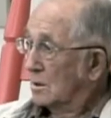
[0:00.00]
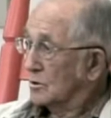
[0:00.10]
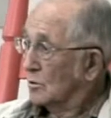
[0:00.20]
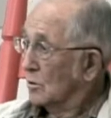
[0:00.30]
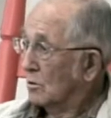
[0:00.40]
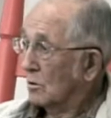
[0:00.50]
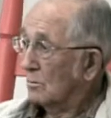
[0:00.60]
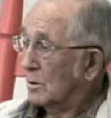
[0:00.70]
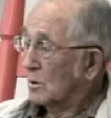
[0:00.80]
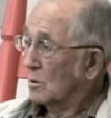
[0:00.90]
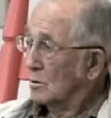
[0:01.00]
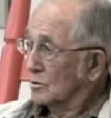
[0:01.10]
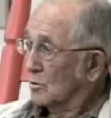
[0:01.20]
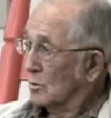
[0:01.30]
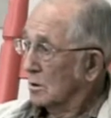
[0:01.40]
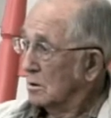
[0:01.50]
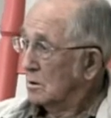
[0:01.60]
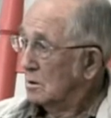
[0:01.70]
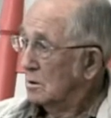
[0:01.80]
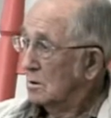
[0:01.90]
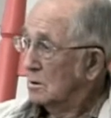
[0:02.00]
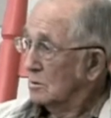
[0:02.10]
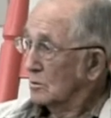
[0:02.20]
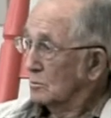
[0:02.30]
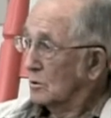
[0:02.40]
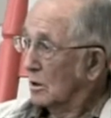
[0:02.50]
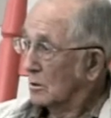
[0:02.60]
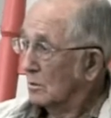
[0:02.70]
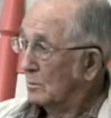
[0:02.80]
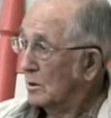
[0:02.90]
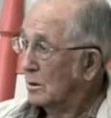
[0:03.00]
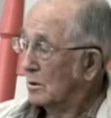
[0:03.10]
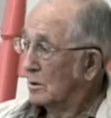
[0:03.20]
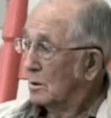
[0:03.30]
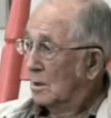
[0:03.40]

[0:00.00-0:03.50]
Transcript: it's all going to be gone shortly. We're not going to be here.